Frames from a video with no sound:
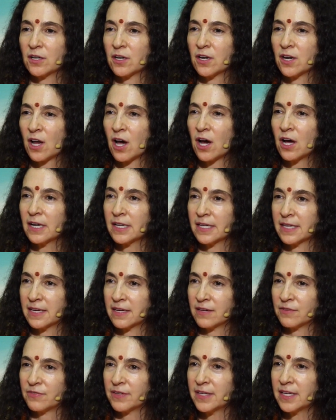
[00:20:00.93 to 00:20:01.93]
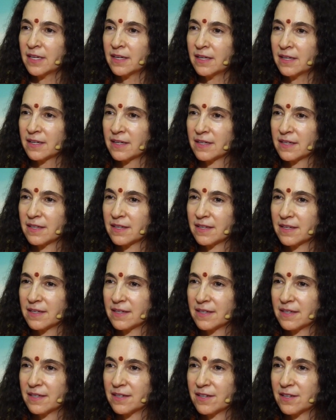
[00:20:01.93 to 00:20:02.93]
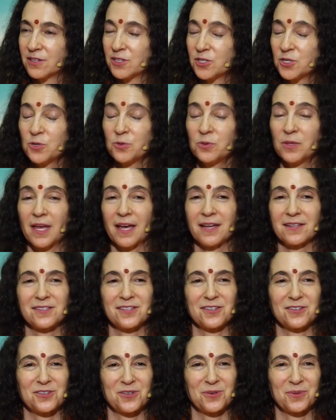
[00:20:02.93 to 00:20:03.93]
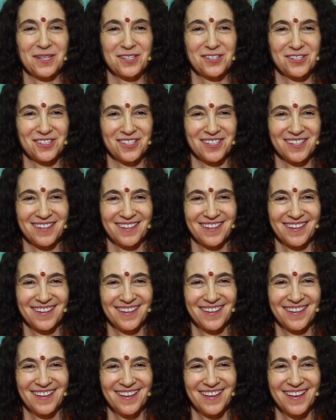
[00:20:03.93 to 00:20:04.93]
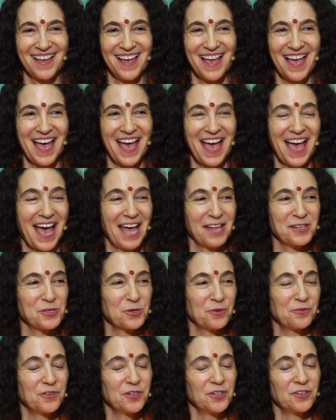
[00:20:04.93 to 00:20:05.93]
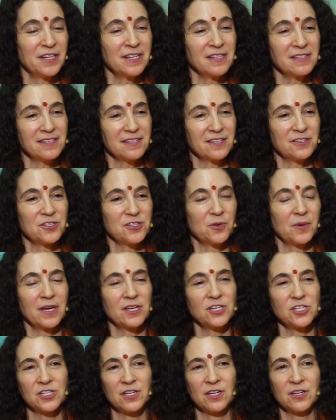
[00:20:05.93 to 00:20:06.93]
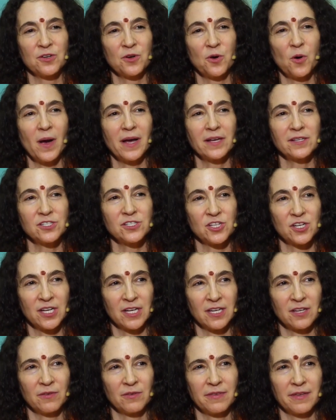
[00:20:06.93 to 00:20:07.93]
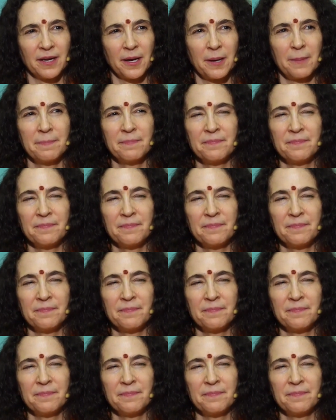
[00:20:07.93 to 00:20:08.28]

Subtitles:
not giving to that situation. And so if you're in a situation and you question it and you think,